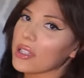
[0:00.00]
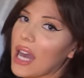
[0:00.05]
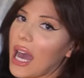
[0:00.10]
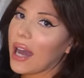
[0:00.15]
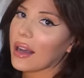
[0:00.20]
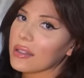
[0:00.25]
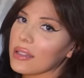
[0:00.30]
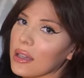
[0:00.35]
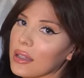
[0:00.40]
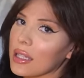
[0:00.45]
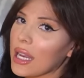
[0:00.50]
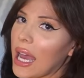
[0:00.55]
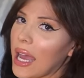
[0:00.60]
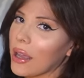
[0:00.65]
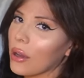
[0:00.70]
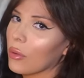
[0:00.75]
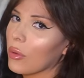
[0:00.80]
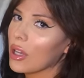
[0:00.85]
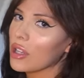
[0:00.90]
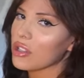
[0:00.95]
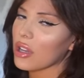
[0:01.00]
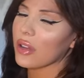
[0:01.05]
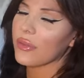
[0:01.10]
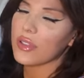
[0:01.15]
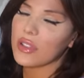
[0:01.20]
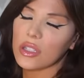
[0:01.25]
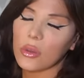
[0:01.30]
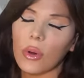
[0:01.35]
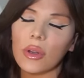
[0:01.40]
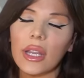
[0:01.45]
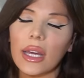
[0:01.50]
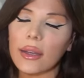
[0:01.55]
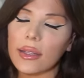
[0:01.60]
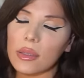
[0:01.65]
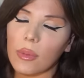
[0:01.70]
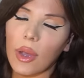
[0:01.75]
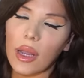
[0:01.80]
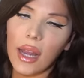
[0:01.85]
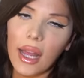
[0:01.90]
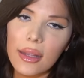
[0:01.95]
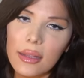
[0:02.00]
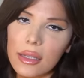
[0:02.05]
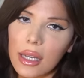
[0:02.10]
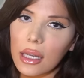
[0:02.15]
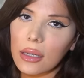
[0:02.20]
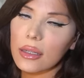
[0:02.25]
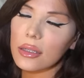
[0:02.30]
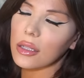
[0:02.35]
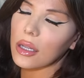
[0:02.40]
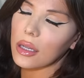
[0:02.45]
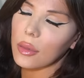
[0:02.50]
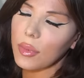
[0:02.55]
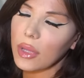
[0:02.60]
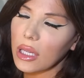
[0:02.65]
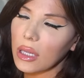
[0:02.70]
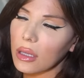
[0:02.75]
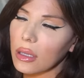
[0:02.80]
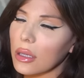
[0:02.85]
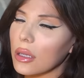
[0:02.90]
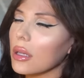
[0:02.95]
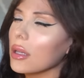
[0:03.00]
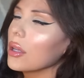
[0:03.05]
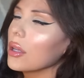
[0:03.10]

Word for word: attacked at night, which if it's the one next to my nightstand, it's gonna be